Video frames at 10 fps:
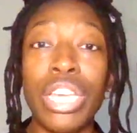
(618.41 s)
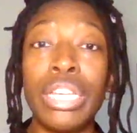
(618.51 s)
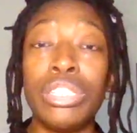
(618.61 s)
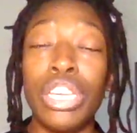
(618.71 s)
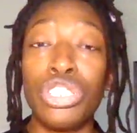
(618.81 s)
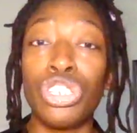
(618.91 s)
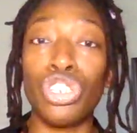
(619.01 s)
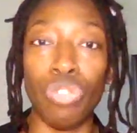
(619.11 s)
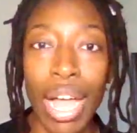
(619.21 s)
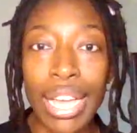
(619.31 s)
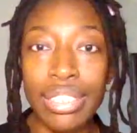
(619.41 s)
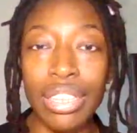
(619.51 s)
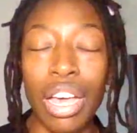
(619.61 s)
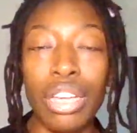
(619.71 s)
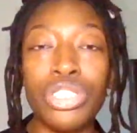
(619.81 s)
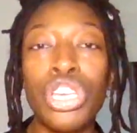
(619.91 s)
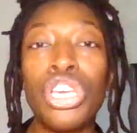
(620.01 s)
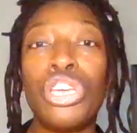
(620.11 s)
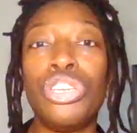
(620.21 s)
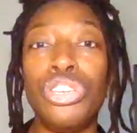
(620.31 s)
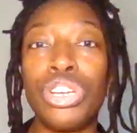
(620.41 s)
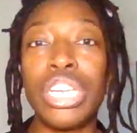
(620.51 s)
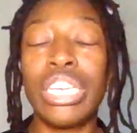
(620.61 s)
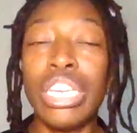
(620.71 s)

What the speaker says: into dry socks, you're